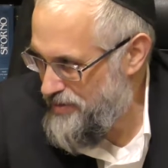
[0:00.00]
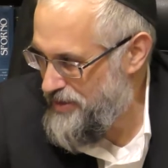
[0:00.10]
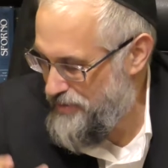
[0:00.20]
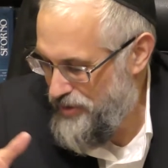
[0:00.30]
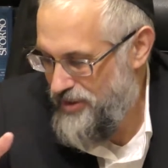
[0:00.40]
If
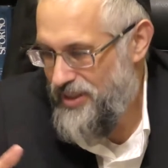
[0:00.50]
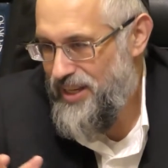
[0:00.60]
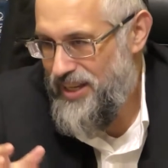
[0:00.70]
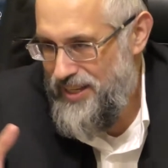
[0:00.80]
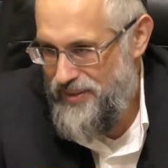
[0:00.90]
it's full,
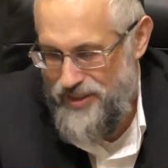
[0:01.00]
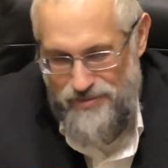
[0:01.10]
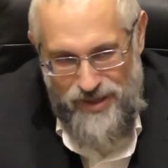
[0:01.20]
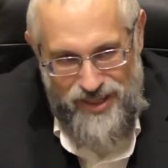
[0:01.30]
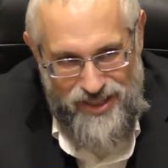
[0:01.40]
it
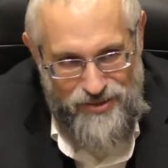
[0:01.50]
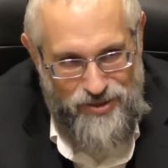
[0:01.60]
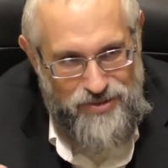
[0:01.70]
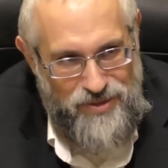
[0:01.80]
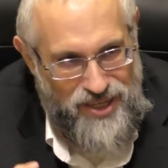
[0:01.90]
doesn't make any
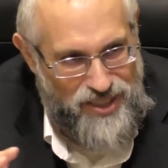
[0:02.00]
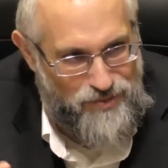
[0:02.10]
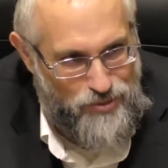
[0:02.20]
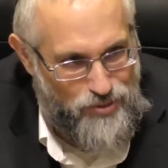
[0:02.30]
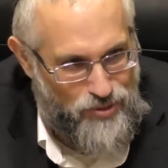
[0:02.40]
noise. When it has
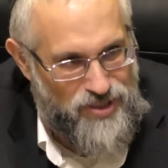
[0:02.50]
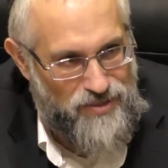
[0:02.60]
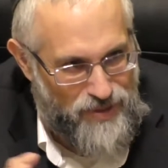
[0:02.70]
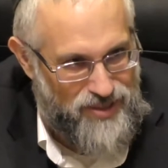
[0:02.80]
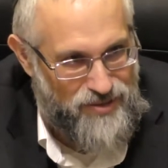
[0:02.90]
a few coins,
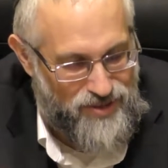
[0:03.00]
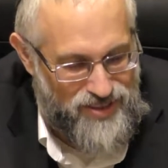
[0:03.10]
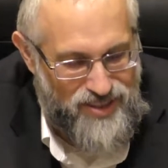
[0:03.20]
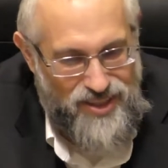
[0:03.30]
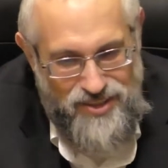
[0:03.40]
it makes noise.